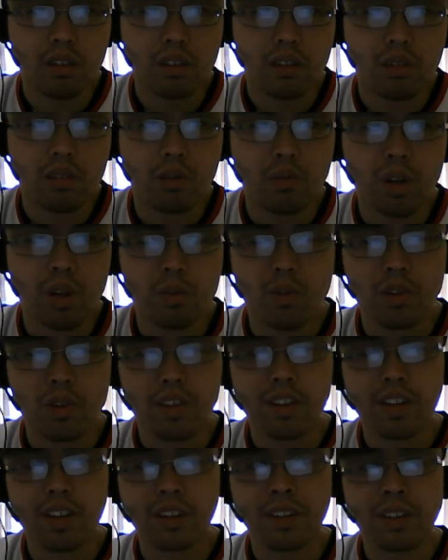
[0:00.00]
Oh, one more
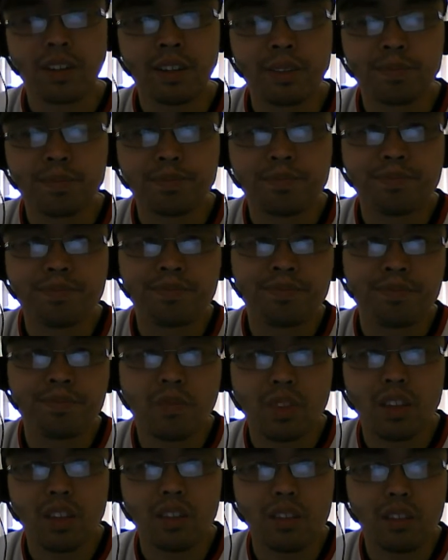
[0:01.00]
thing.
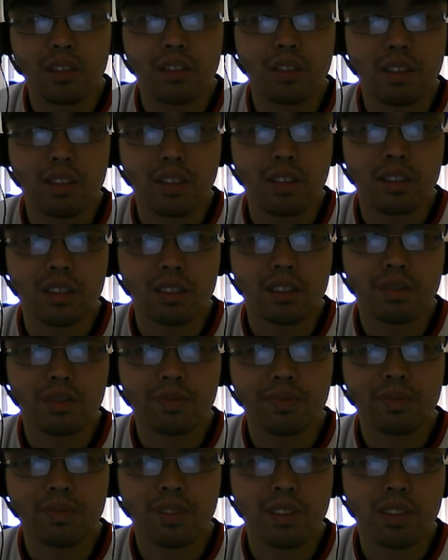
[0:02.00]
A
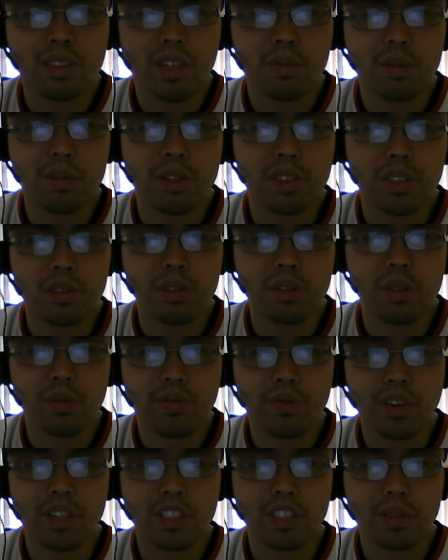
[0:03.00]
couple of YouTube
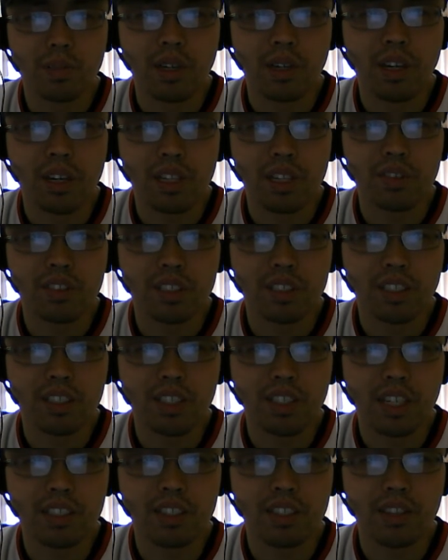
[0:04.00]
friends of mine have
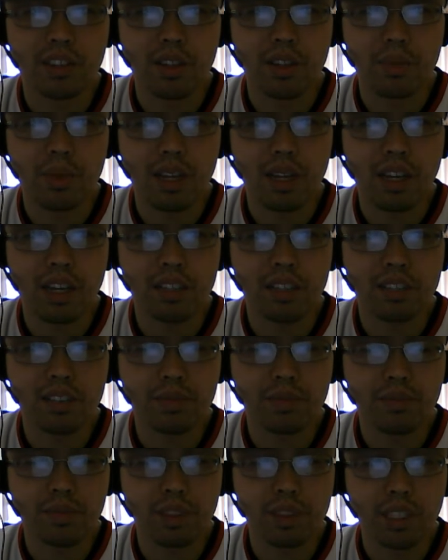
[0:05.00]
suggested in the
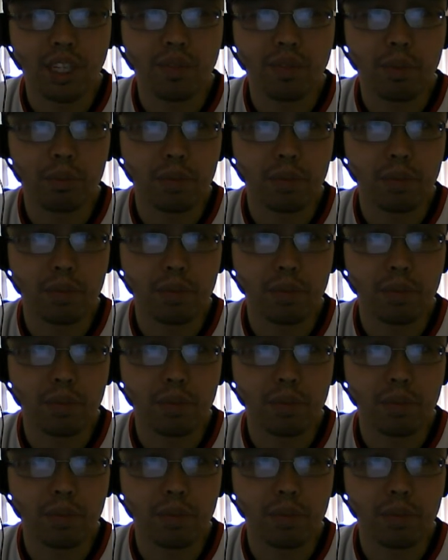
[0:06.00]
past, even